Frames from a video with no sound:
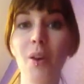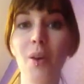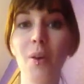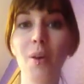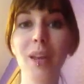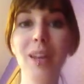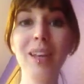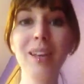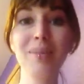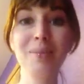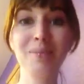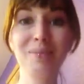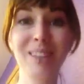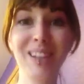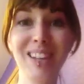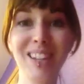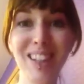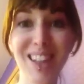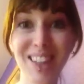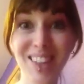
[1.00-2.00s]
Okay,
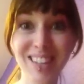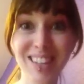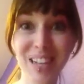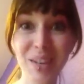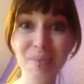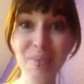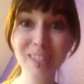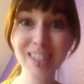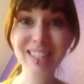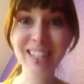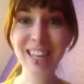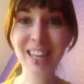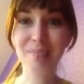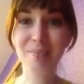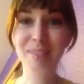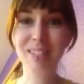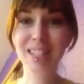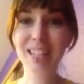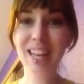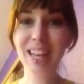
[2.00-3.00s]
my cloth diapers
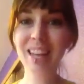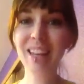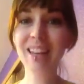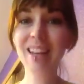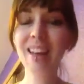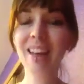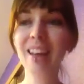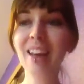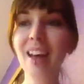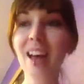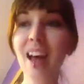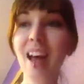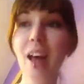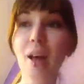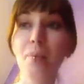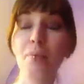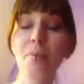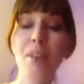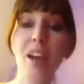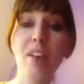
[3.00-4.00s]
came today.
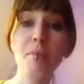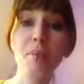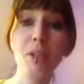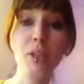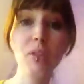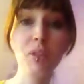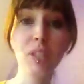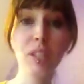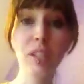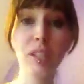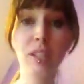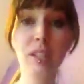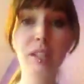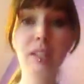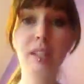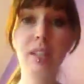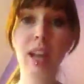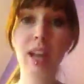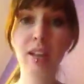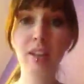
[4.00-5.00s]
I've been using
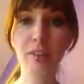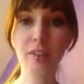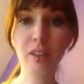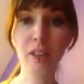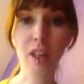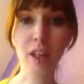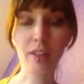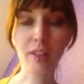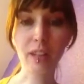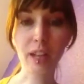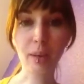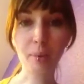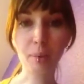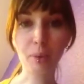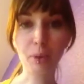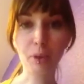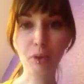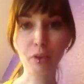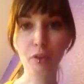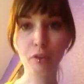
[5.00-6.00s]
this kind of cloth
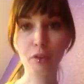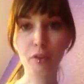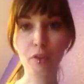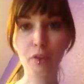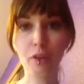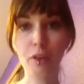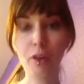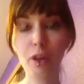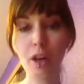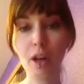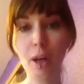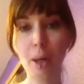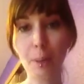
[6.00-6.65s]
diaper for